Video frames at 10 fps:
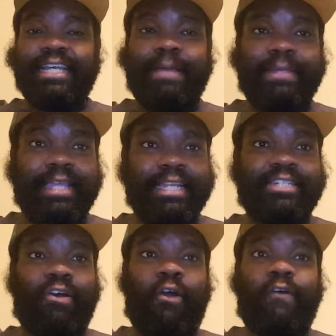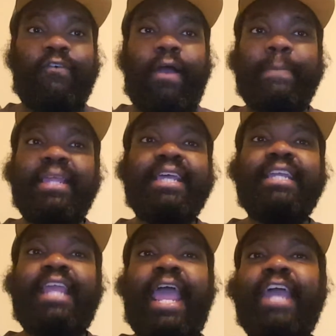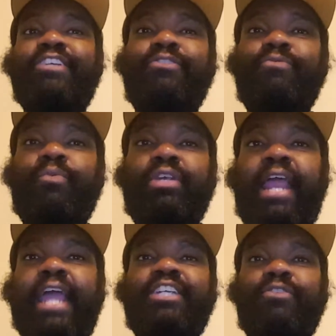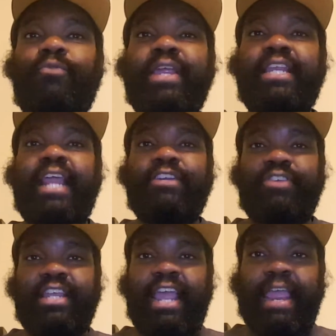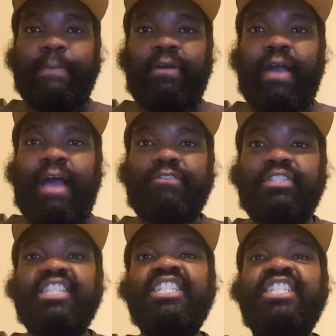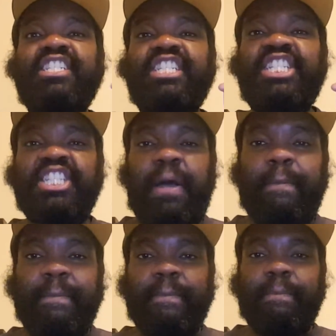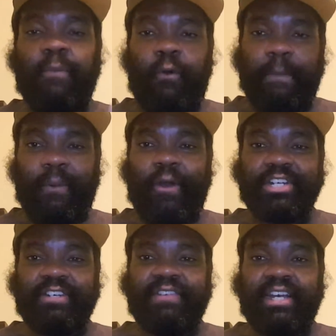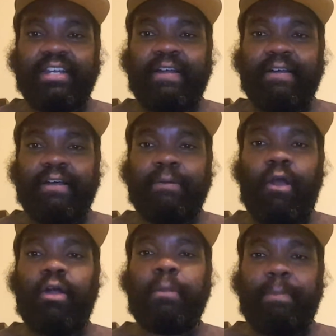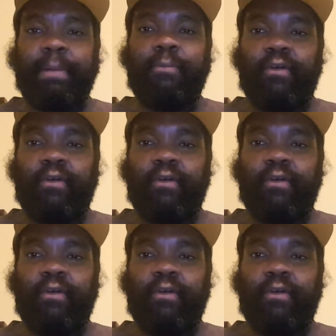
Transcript: I mean, it's awful. I mean, the extra week, the extra game allows some more margin of